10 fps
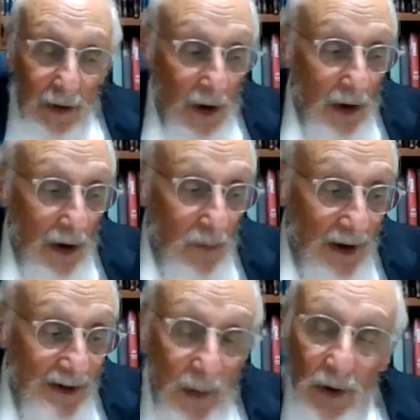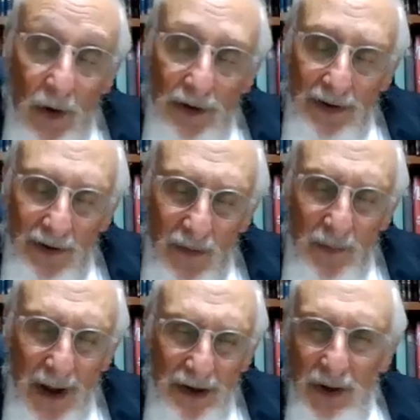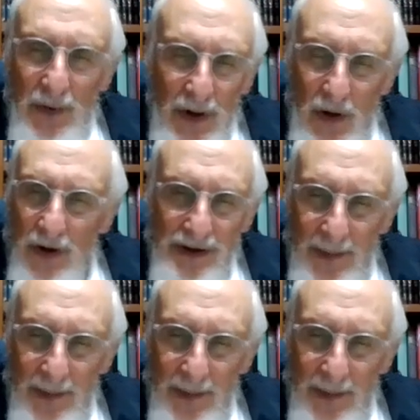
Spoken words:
Halacha on Wednesday, we're going to do benching with a koi,